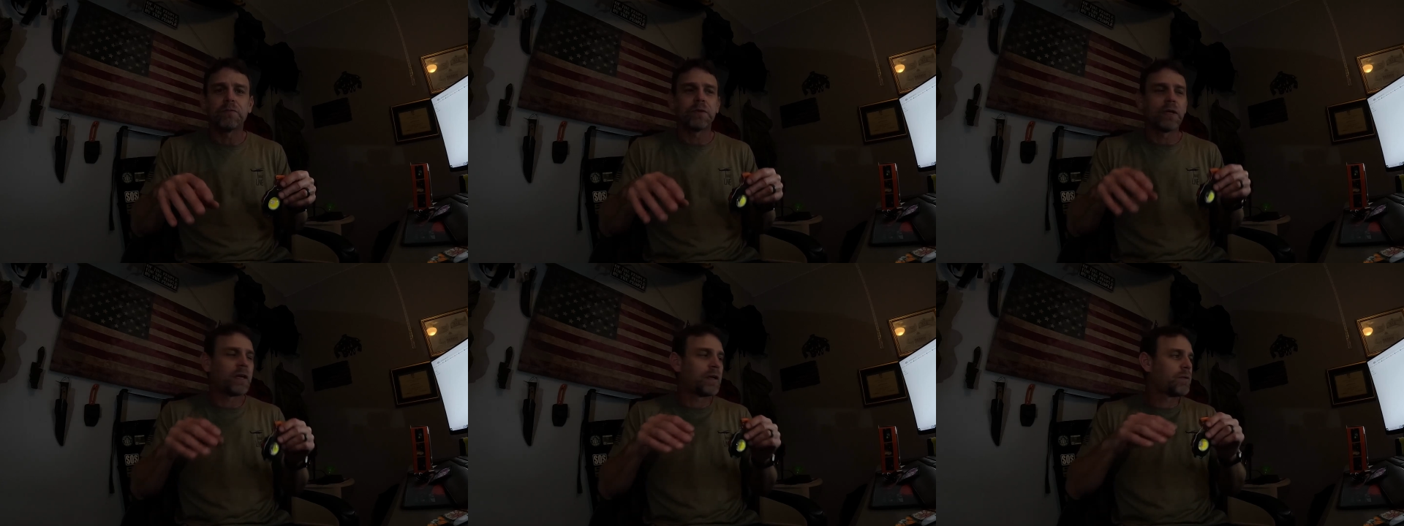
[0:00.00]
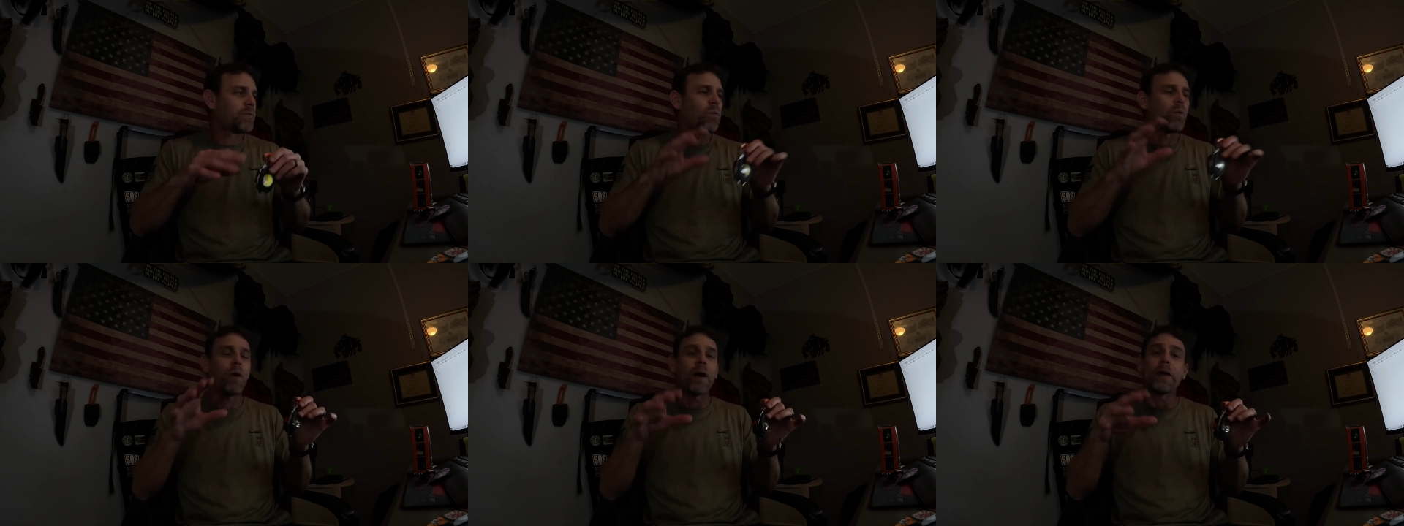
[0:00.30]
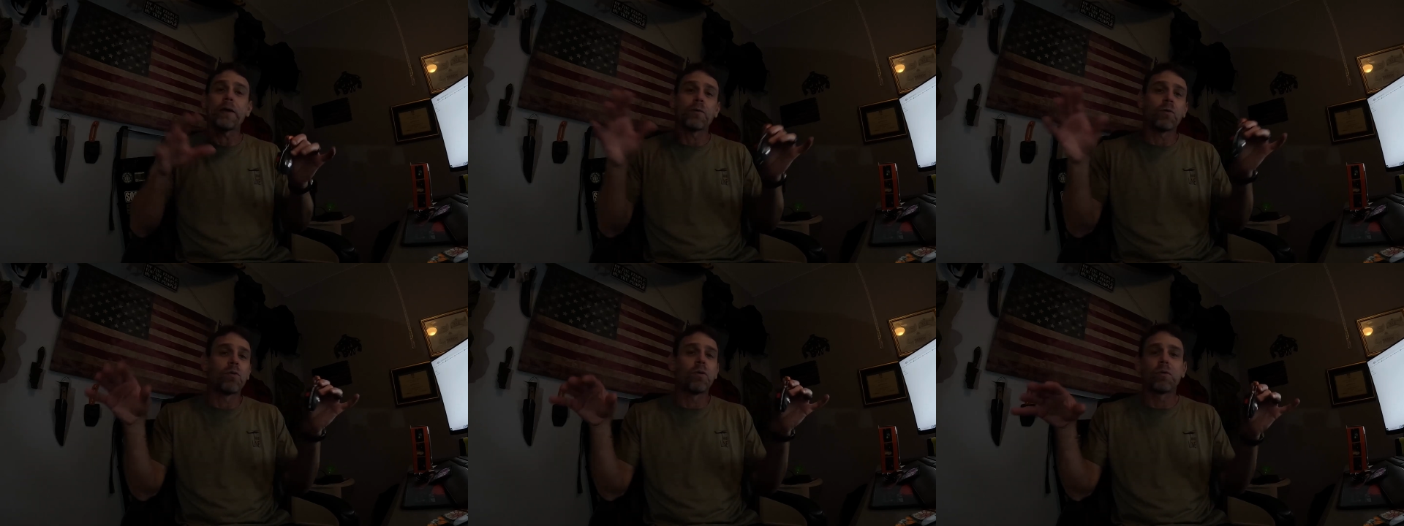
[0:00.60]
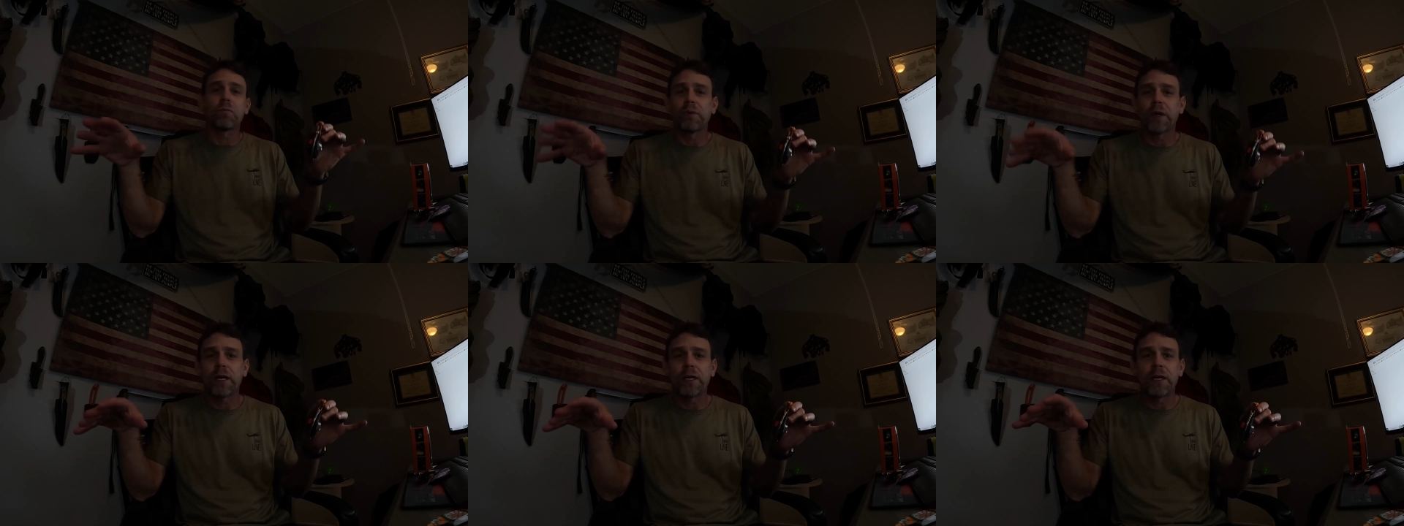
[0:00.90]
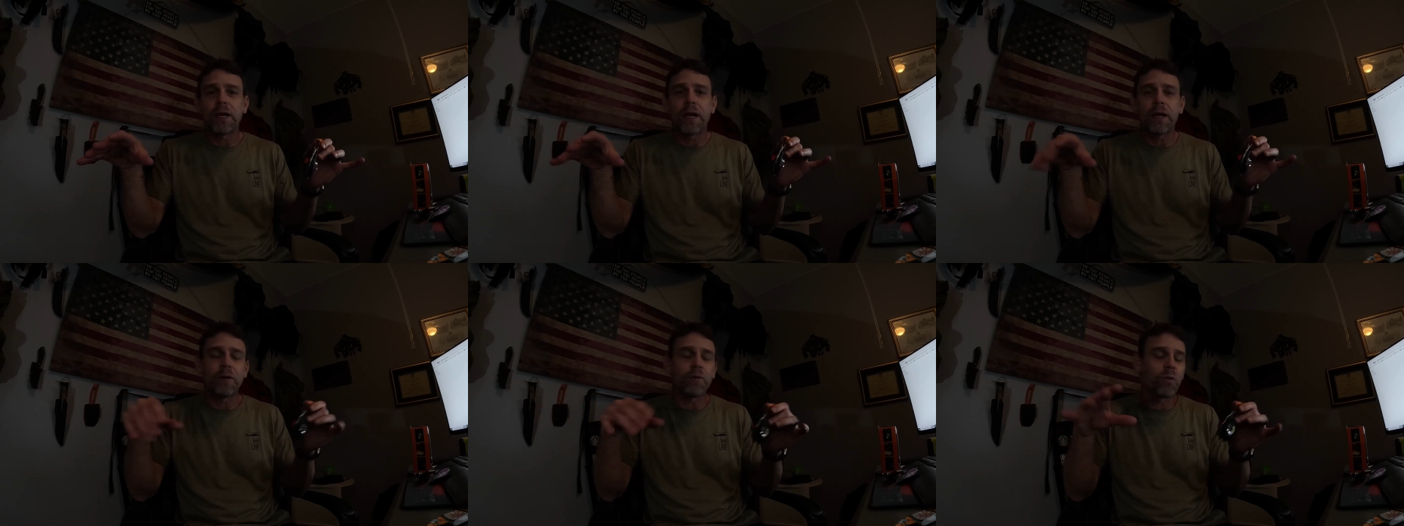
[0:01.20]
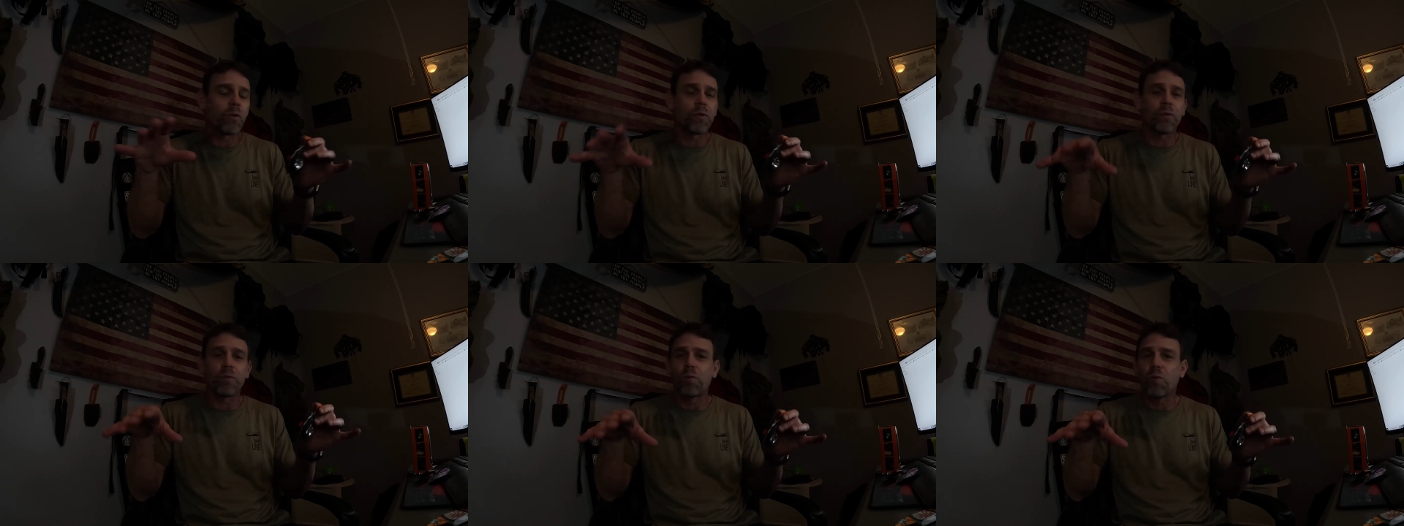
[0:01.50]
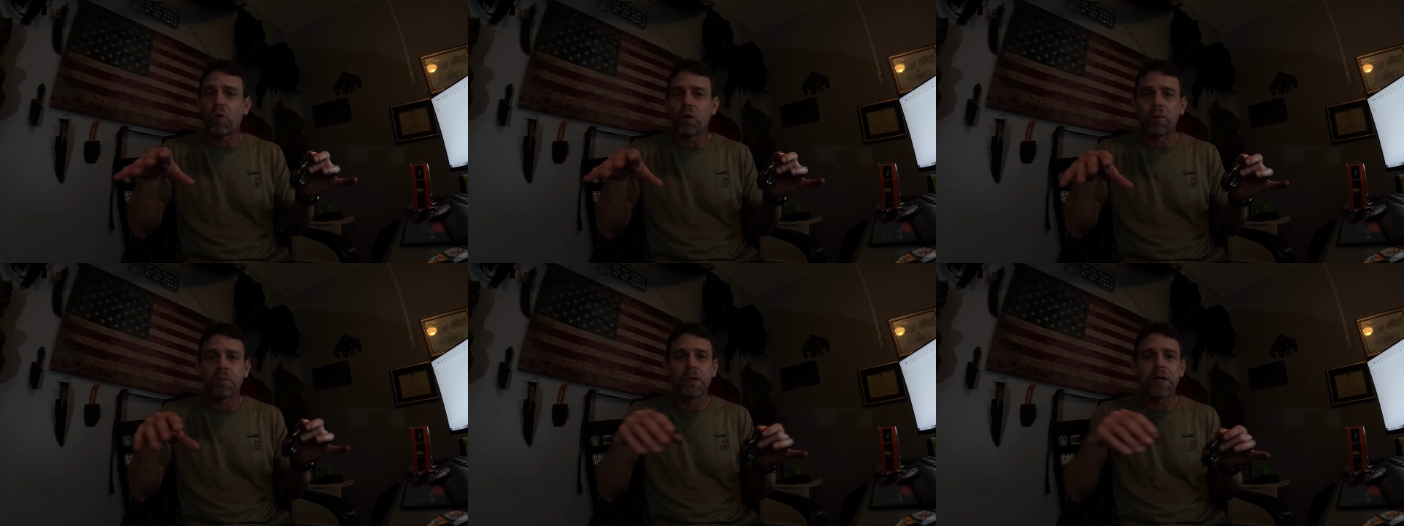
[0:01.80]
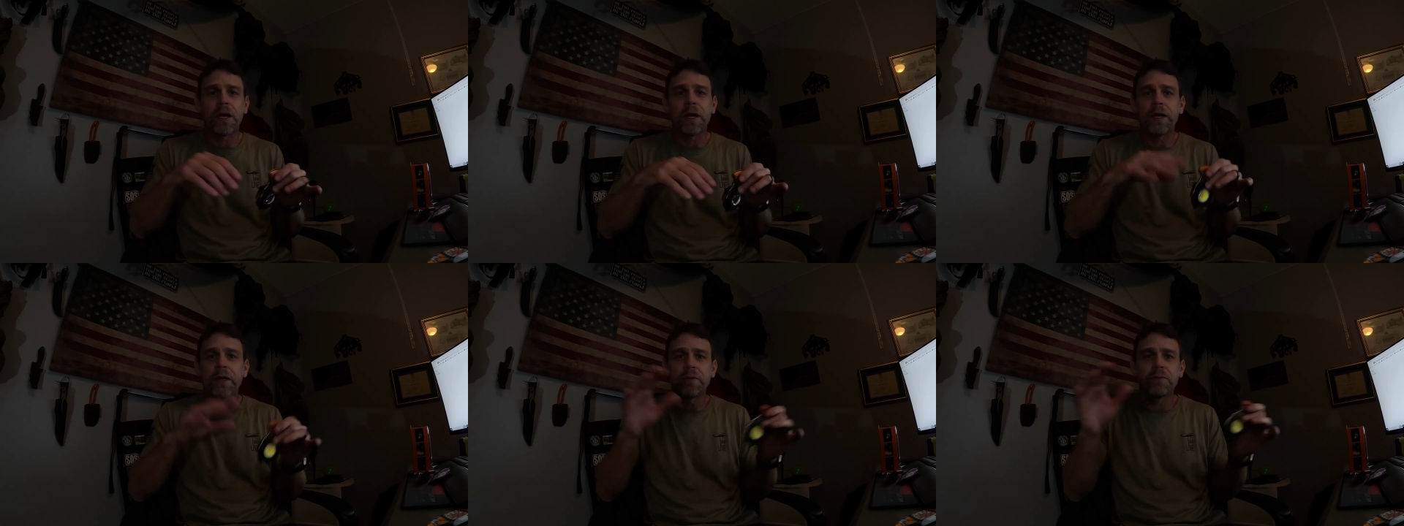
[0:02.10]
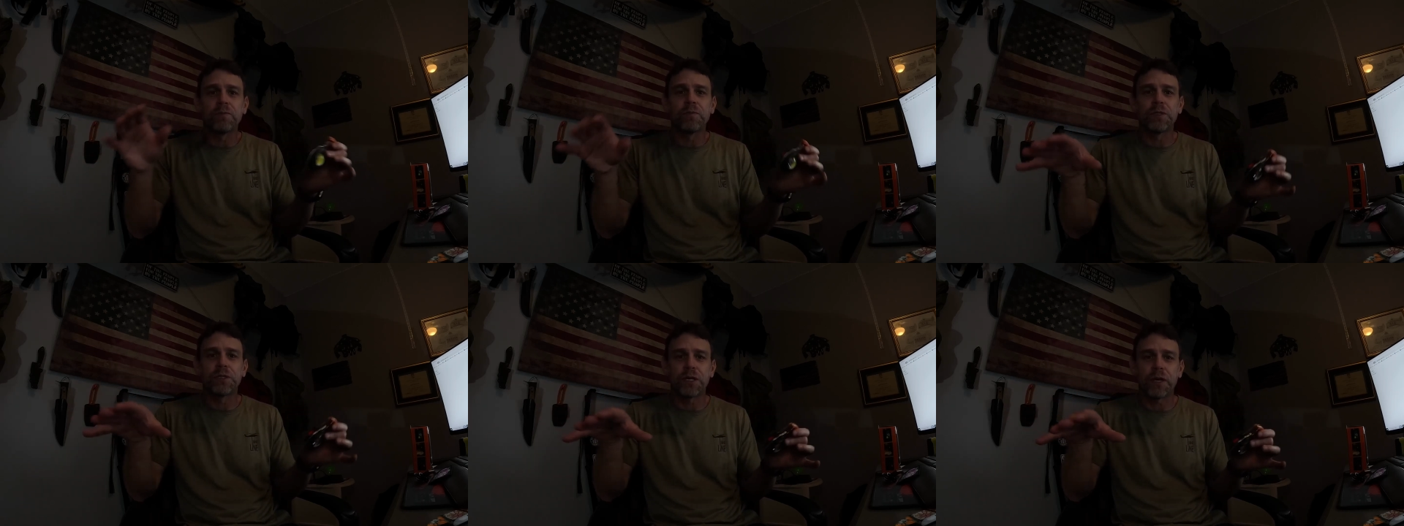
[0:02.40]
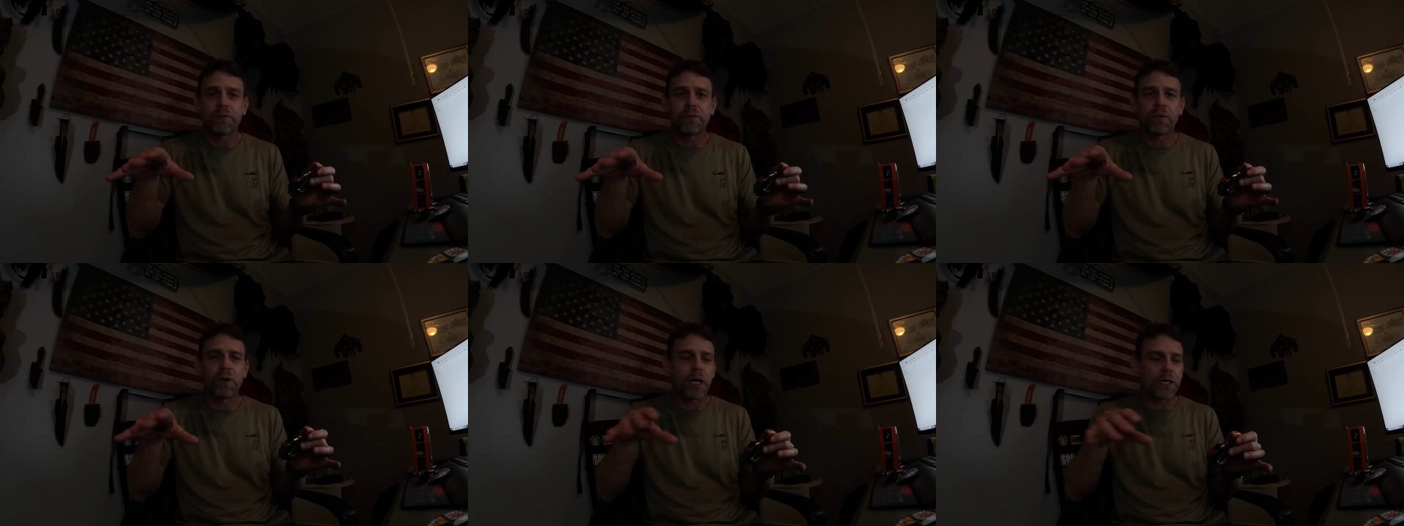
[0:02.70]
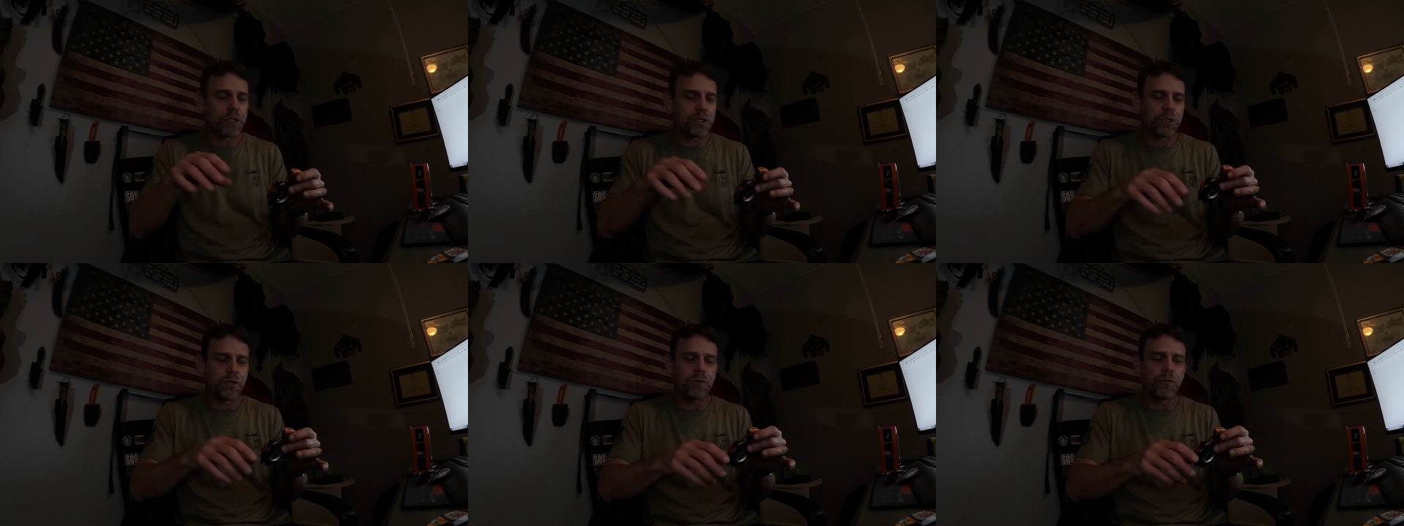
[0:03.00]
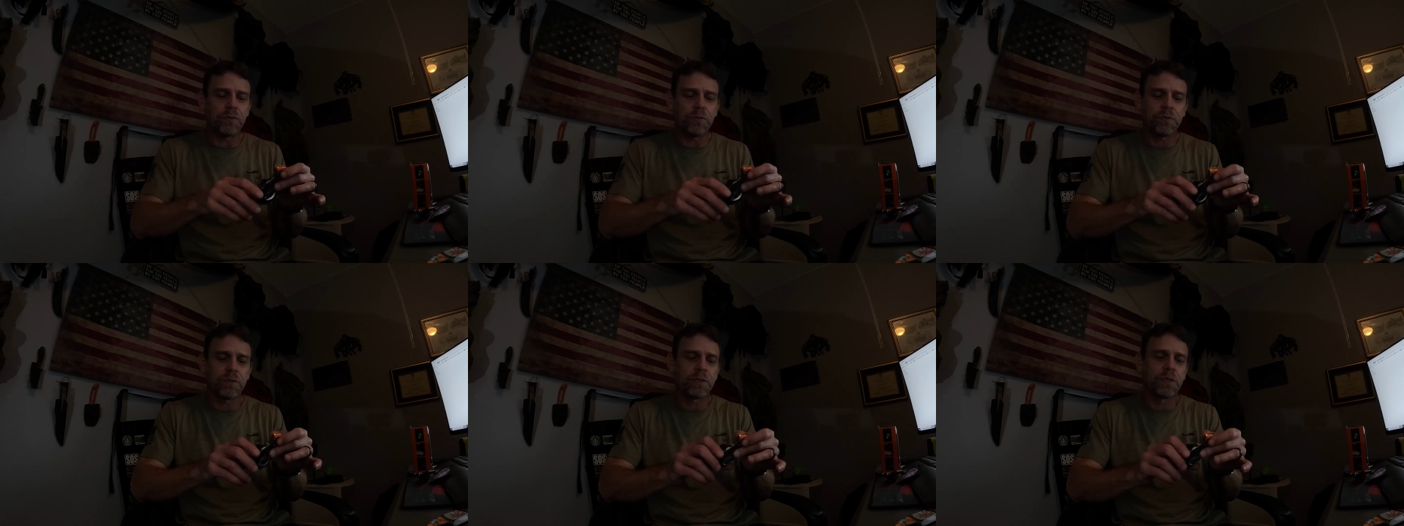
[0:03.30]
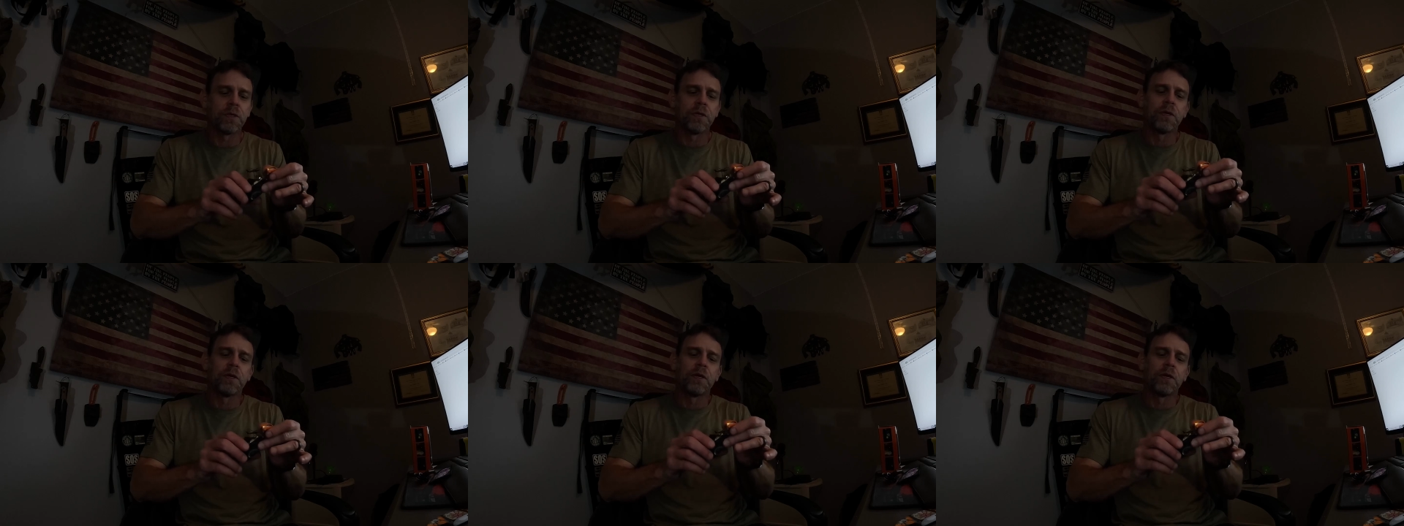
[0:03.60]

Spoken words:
in white or red light or the warm light, whichever I choose.